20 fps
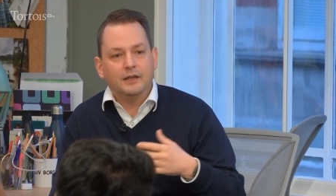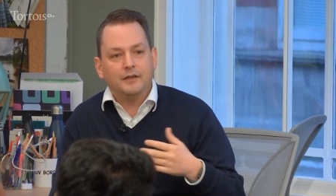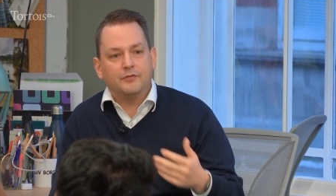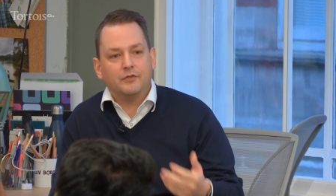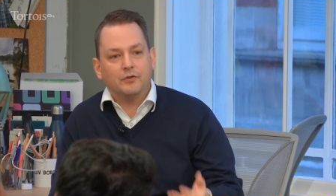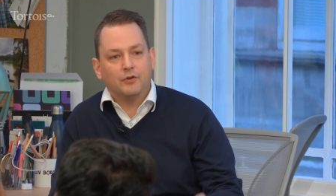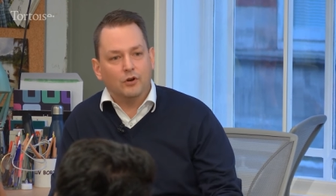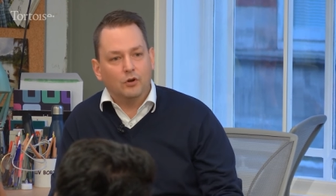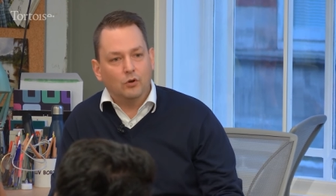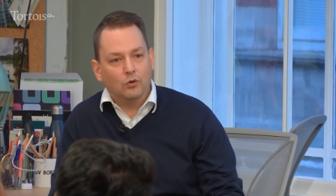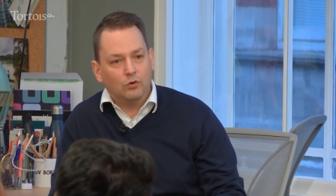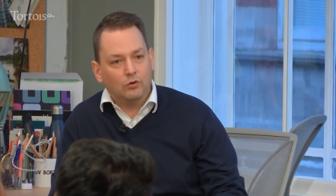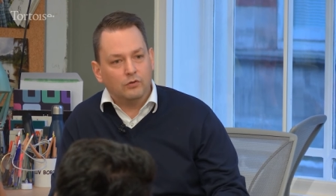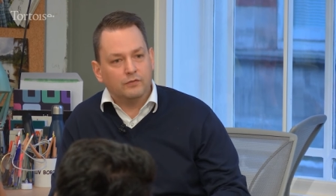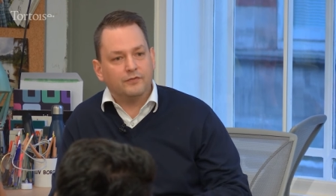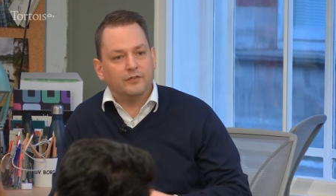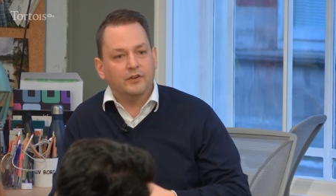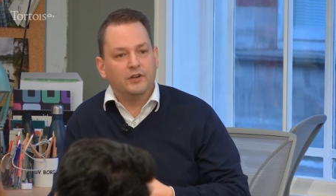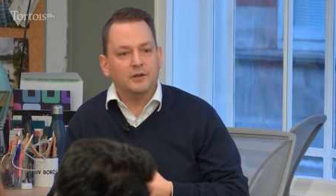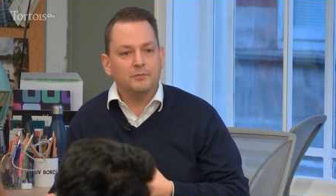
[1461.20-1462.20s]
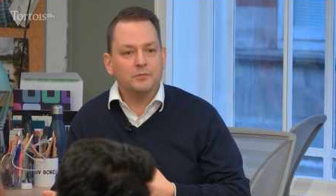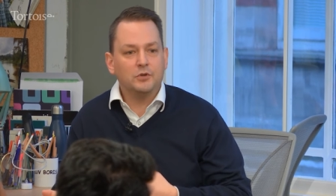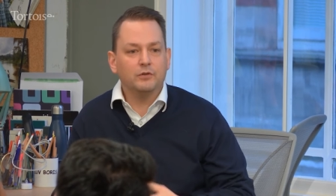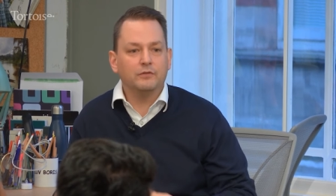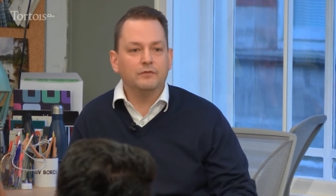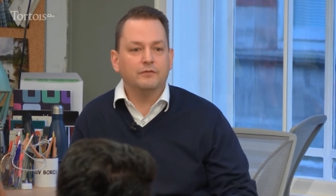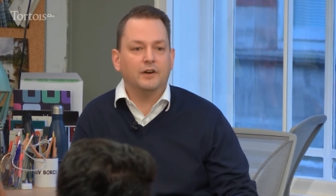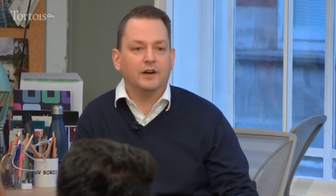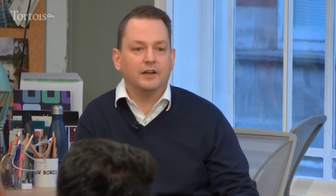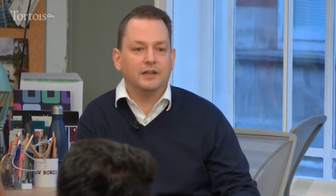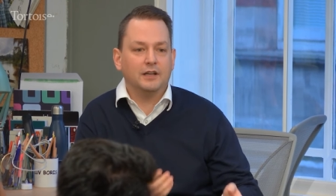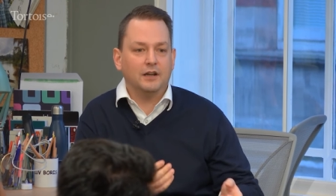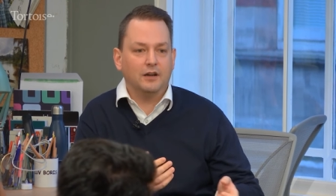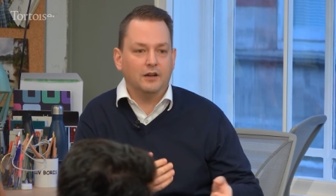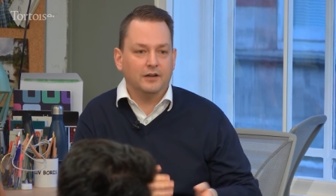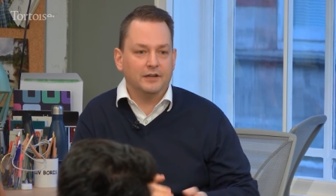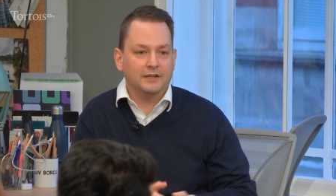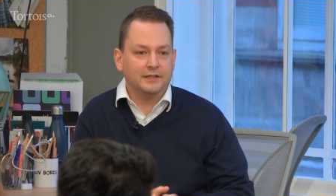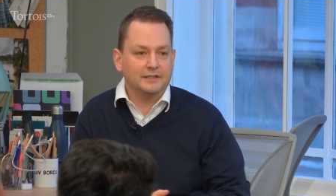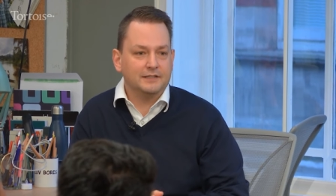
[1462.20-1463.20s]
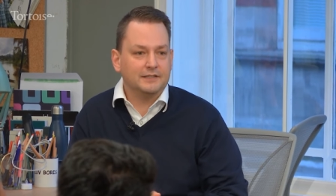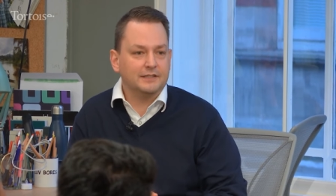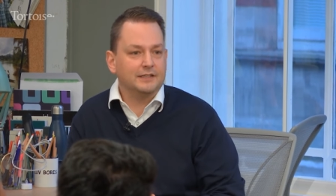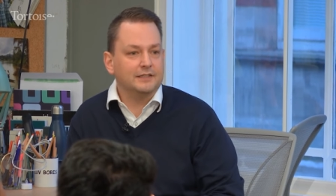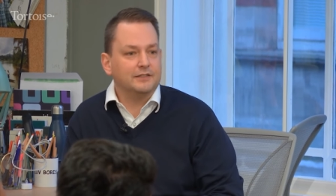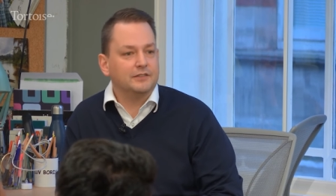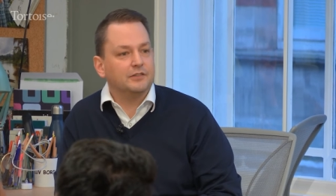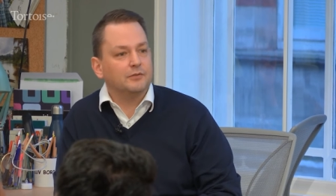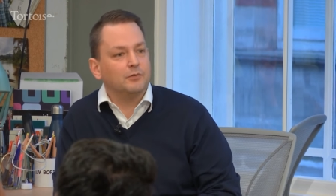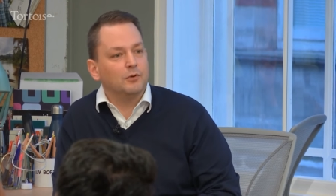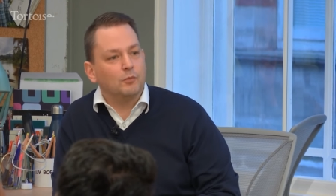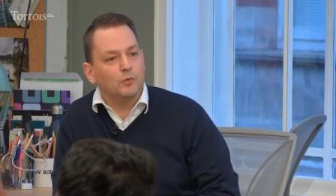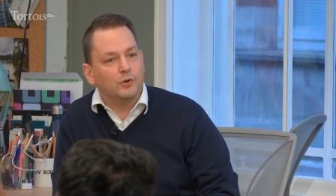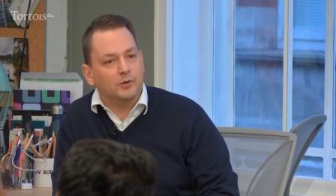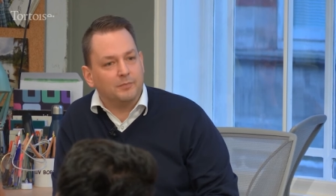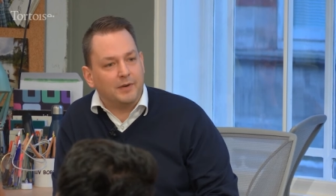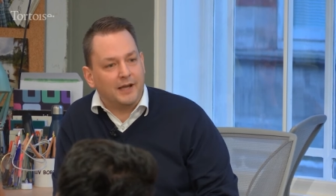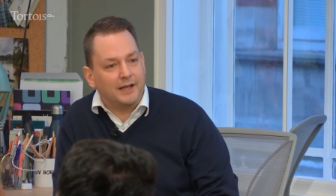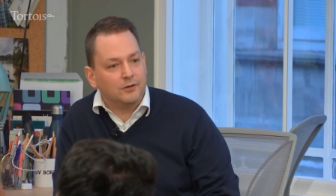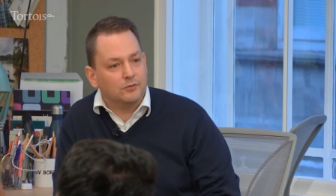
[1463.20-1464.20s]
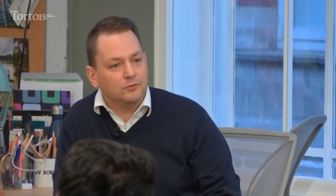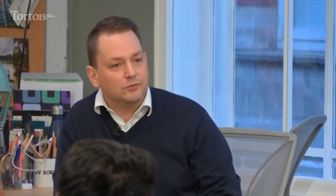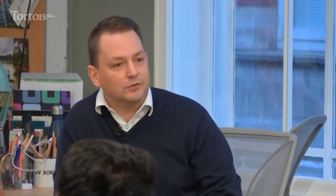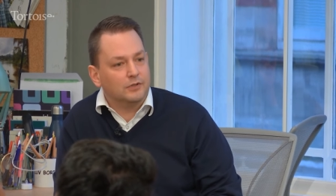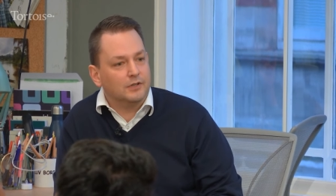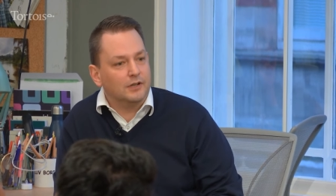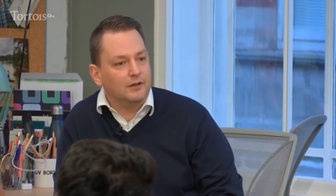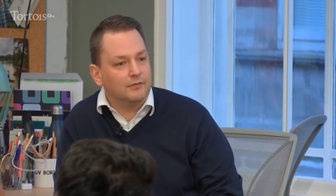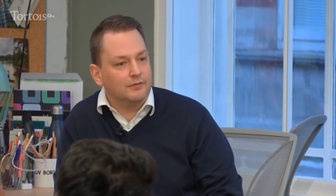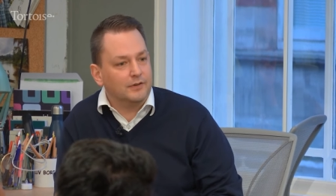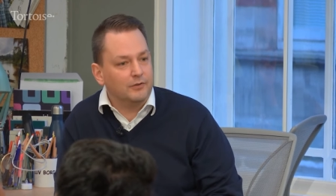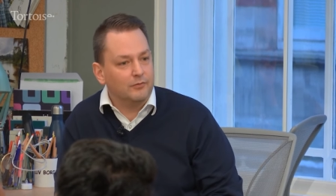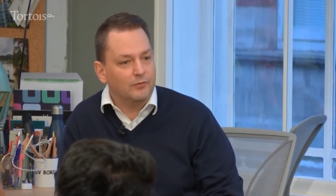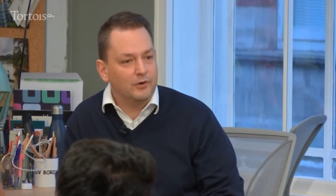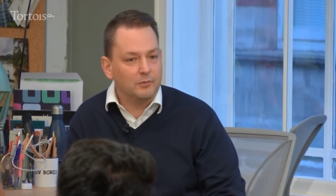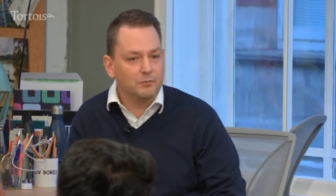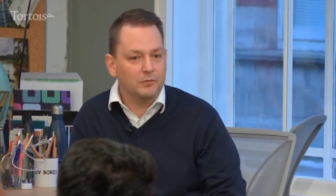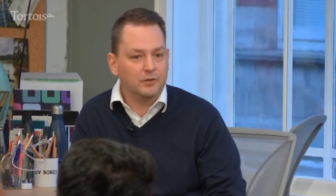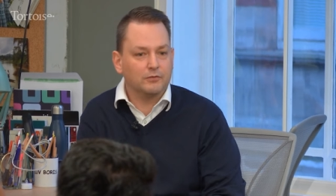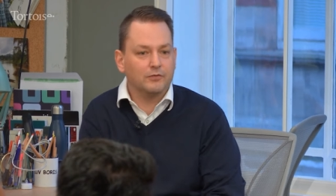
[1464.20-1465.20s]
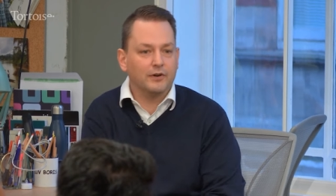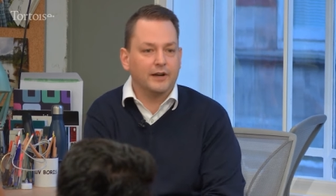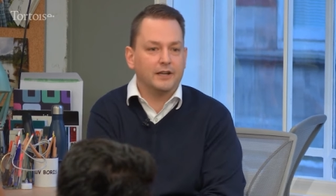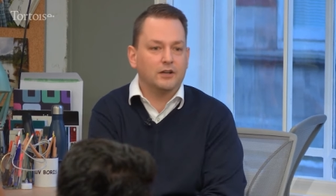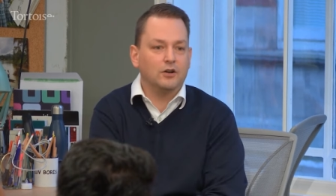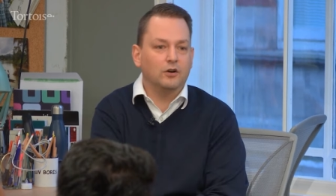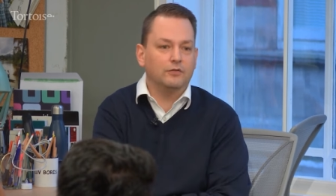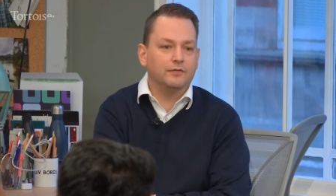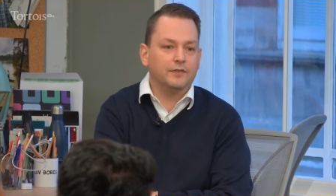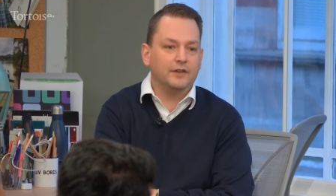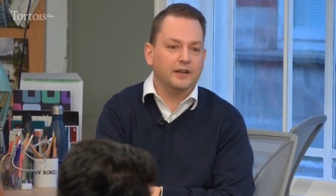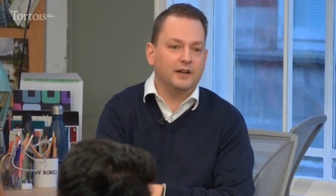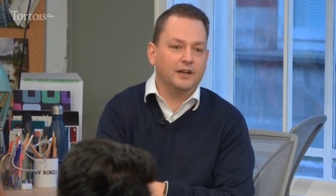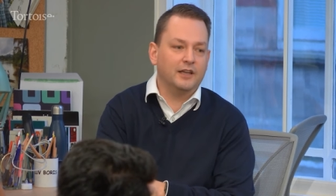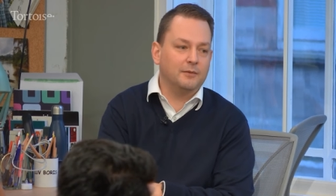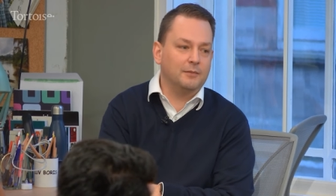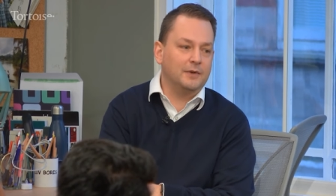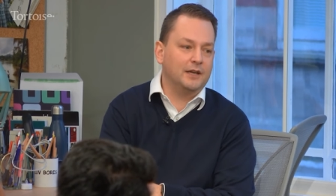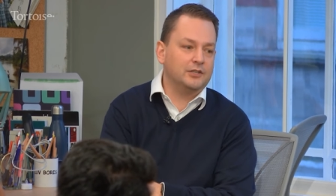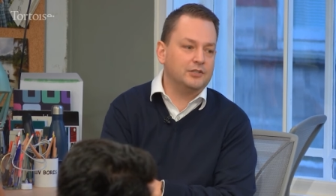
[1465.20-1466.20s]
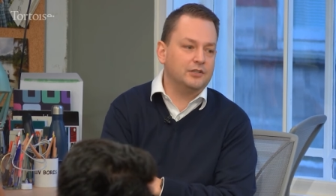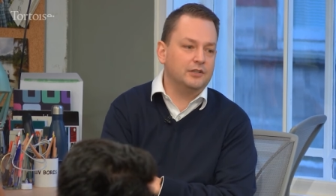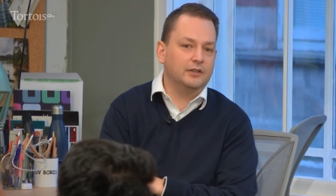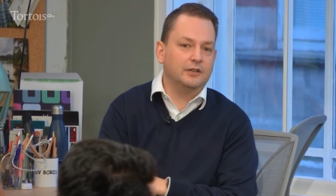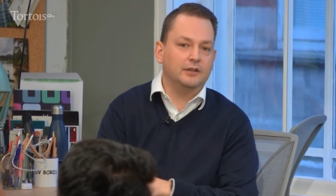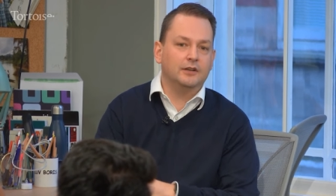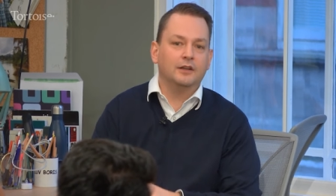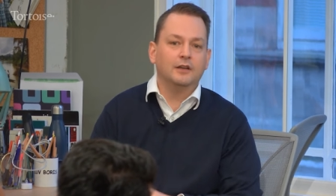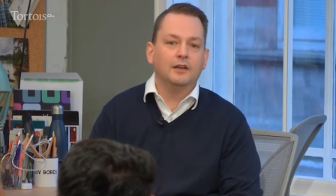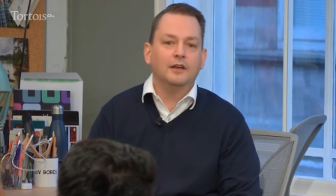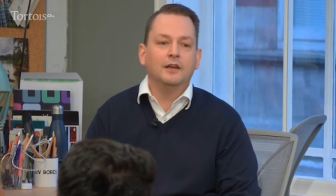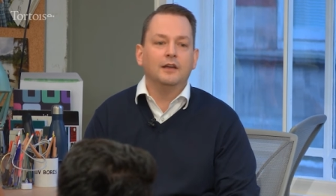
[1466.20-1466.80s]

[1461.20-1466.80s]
If you're a law firm, you invite clients into a wood-paneled, lovely room with great coffee, I imagine.